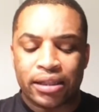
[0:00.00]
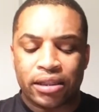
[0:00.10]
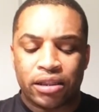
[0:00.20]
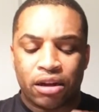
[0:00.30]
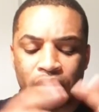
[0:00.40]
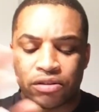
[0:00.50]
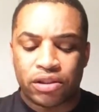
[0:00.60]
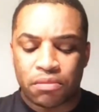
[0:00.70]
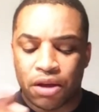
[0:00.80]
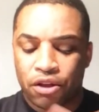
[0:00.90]
there are some
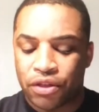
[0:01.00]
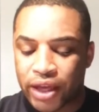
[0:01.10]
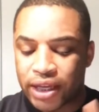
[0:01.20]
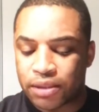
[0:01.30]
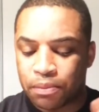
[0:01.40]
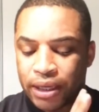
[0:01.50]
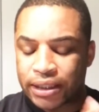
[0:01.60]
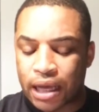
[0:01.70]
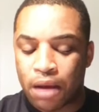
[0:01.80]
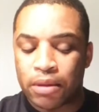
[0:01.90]
other things. But
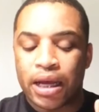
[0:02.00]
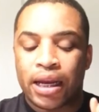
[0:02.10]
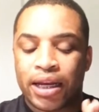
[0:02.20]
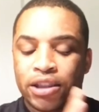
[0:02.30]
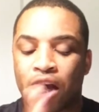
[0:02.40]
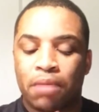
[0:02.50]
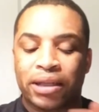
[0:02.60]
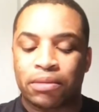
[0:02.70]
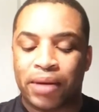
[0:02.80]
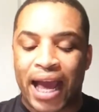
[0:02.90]
let's talk about the
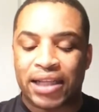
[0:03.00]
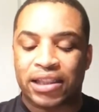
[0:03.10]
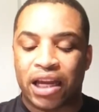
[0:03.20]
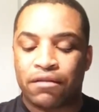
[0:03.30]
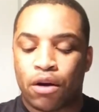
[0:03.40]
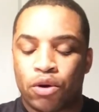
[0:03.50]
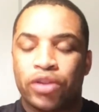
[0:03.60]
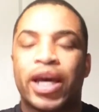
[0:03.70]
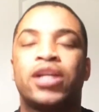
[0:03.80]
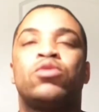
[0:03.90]
black slave owner.
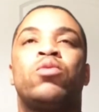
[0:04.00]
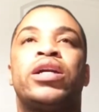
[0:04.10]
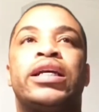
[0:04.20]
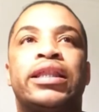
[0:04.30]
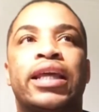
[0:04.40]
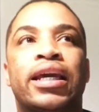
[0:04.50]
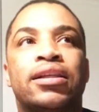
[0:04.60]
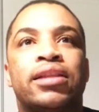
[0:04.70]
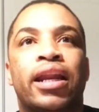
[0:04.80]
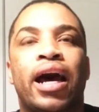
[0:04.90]
That is one of the things
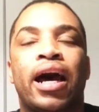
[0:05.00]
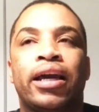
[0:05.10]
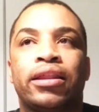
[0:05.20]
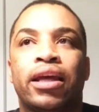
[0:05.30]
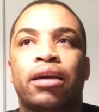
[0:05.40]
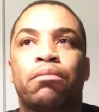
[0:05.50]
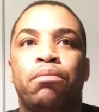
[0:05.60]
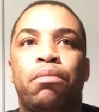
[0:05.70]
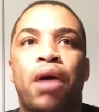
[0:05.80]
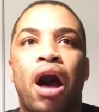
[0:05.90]
that I think
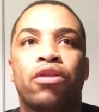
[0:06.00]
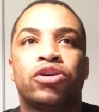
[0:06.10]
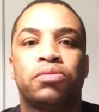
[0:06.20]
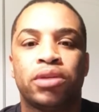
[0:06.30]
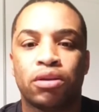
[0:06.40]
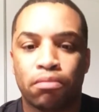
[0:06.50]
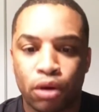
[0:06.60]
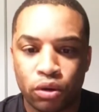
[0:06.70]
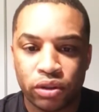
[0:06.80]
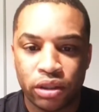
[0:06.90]
bothers me the
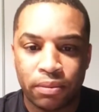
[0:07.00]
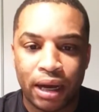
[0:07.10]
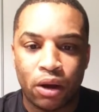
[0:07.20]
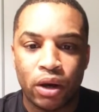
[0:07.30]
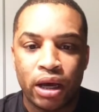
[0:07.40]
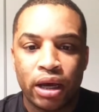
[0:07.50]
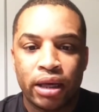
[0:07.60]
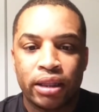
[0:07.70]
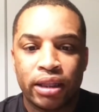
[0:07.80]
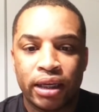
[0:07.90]
most about
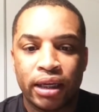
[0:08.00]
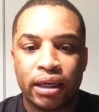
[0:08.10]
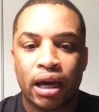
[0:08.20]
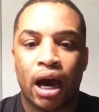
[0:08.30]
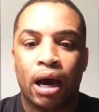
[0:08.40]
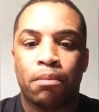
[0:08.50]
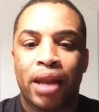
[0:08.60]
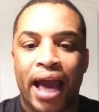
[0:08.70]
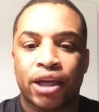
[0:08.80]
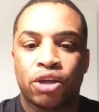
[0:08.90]
the
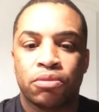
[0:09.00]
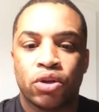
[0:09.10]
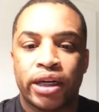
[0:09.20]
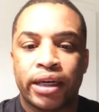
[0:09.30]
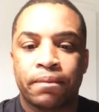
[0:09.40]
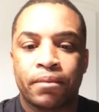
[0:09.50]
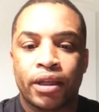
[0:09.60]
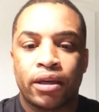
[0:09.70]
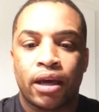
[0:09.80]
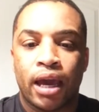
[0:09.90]
black community
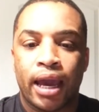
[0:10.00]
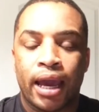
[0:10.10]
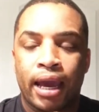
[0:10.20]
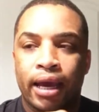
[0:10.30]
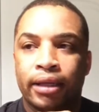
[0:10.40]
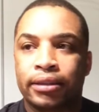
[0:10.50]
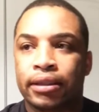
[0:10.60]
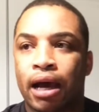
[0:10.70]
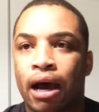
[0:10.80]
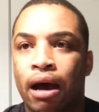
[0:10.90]
and
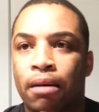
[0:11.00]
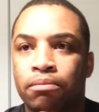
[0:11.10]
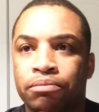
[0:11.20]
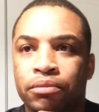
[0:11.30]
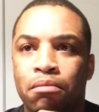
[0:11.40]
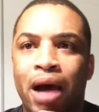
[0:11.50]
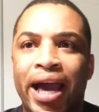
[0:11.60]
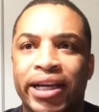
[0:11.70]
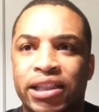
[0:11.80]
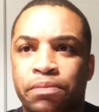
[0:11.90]
my
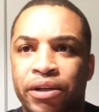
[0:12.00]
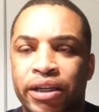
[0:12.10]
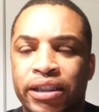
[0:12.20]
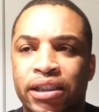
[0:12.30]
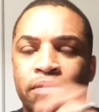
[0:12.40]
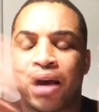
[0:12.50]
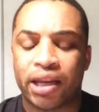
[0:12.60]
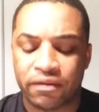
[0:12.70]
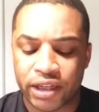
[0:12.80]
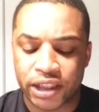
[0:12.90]
experiences,
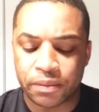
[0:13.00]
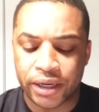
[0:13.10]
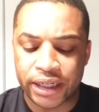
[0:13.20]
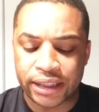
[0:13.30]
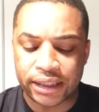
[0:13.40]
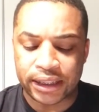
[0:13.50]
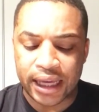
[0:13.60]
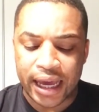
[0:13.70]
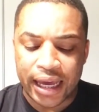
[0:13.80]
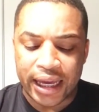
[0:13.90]
lived experiences,
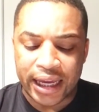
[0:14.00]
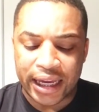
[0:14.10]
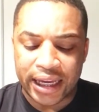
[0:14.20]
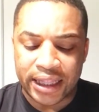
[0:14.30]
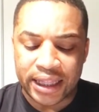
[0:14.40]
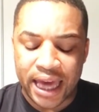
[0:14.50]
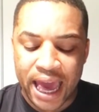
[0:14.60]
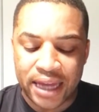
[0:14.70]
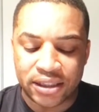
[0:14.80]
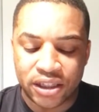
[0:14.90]
in
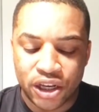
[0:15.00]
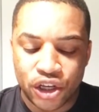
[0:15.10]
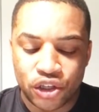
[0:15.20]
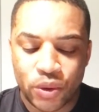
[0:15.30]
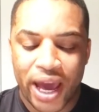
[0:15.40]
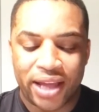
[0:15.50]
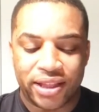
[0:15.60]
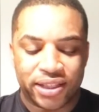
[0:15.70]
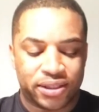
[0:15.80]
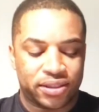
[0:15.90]
that you had
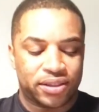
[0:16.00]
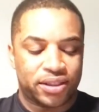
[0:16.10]
this